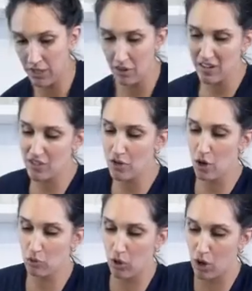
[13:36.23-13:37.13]
there is
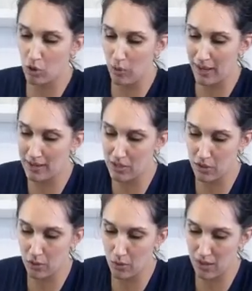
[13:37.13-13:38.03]
no wrong way
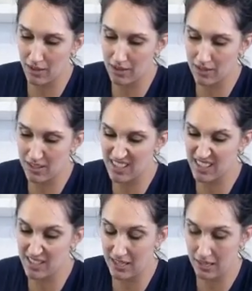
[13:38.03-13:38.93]
to
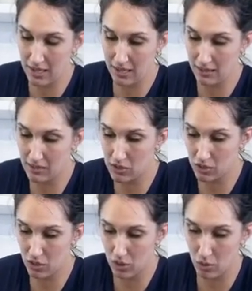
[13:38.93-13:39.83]
stick things
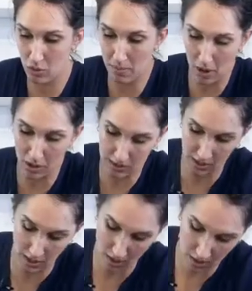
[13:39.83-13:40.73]
to the box
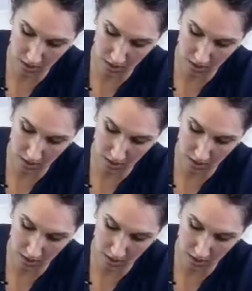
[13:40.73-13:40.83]
here.